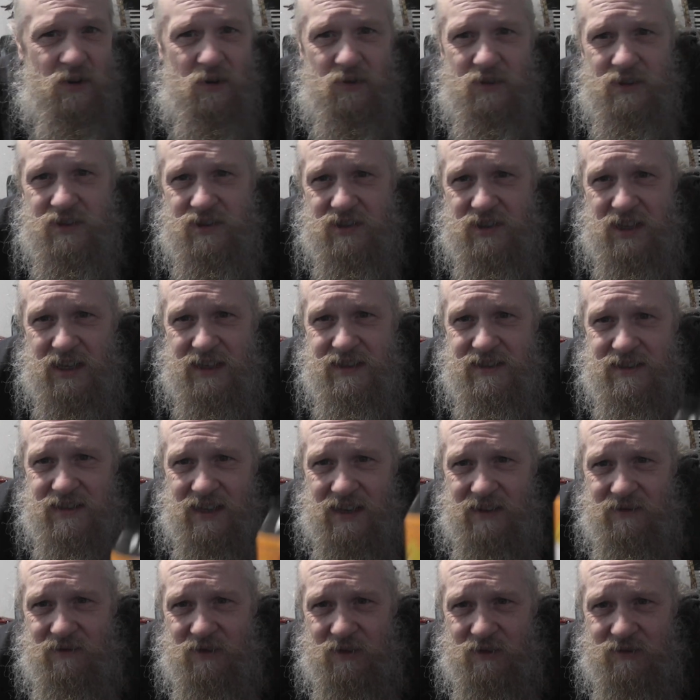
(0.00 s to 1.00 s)
on the
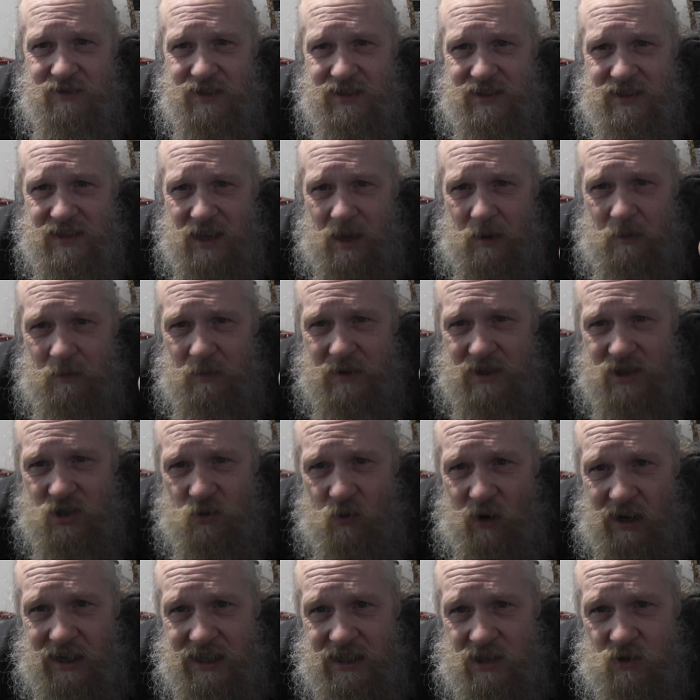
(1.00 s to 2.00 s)
16th of December
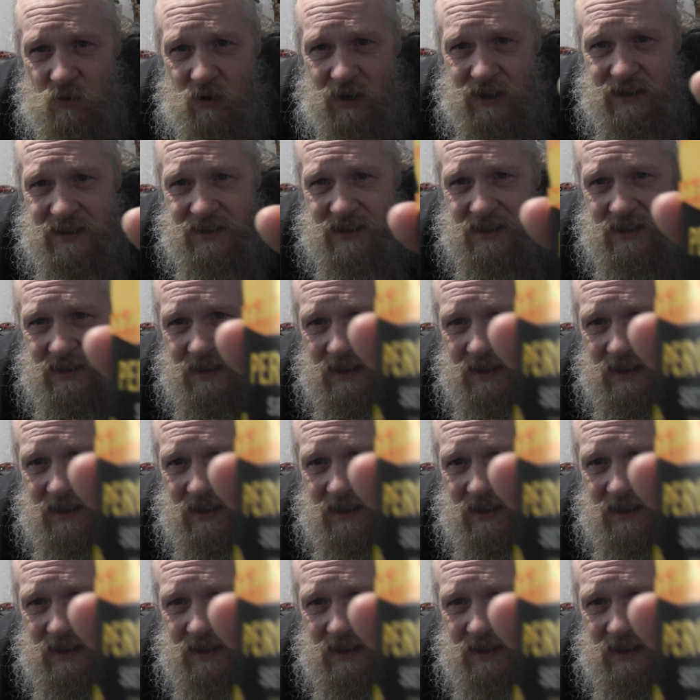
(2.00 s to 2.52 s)
2020.